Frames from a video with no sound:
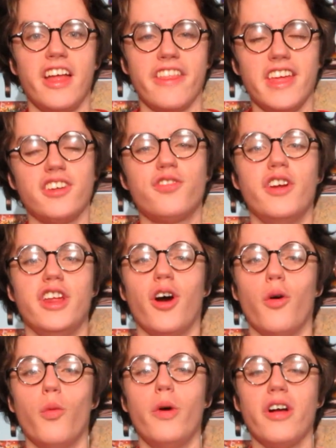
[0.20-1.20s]
This
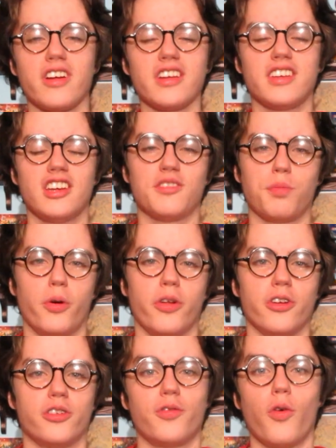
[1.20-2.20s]
video will contain
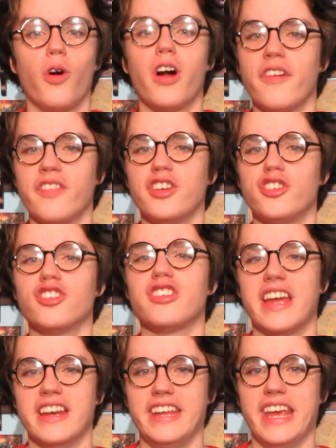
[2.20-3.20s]
spoilers for Avengers
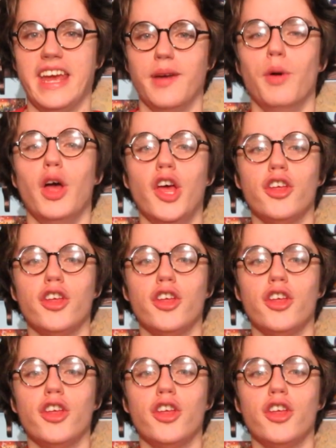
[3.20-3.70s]
Endgame.